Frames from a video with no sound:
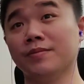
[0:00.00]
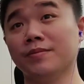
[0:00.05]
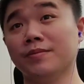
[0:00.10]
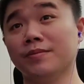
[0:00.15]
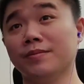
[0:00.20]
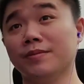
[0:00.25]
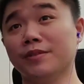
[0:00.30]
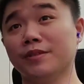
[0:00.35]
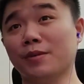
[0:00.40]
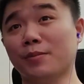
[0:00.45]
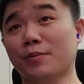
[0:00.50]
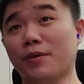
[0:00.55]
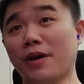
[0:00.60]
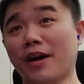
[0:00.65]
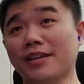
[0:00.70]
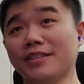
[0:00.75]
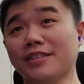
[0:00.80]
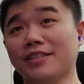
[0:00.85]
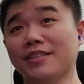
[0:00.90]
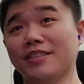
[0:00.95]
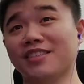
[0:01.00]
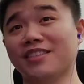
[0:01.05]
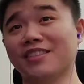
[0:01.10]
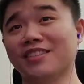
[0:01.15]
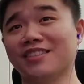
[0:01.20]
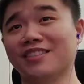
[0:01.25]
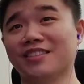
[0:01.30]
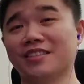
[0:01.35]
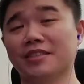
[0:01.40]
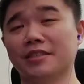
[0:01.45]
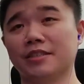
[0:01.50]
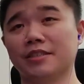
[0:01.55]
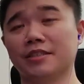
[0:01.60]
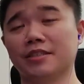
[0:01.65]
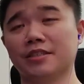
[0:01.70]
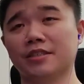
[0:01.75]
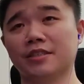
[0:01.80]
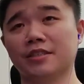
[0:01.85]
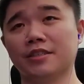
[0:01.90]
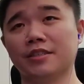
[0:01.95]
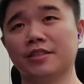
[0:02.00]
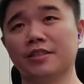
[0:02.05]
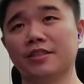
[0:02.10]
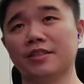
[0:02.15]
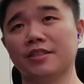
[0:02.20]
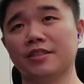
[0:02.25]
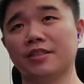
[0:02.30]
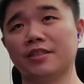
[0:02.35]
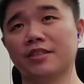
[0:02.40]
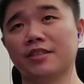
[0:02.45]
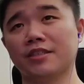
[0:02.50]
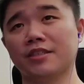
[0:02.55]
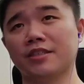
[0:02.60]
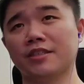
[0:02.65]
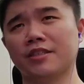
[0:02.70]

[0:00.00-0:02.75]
Katolis is going to have some special visitors.